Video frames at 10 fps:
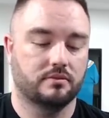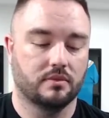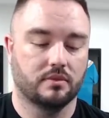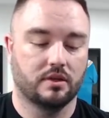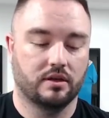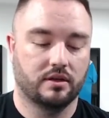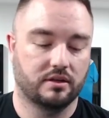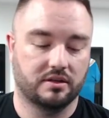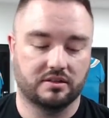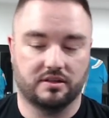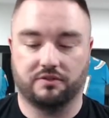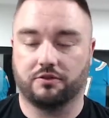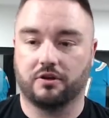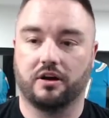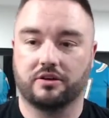I said for
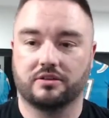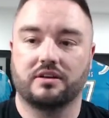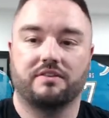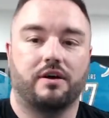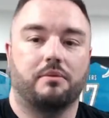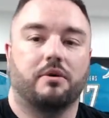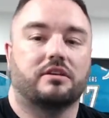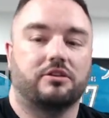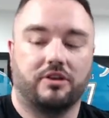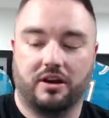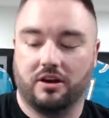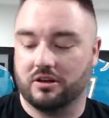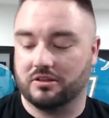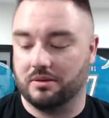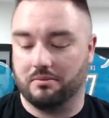175 bucks,
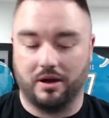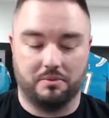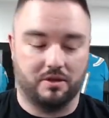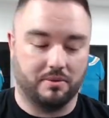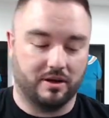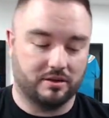$180, it might be the best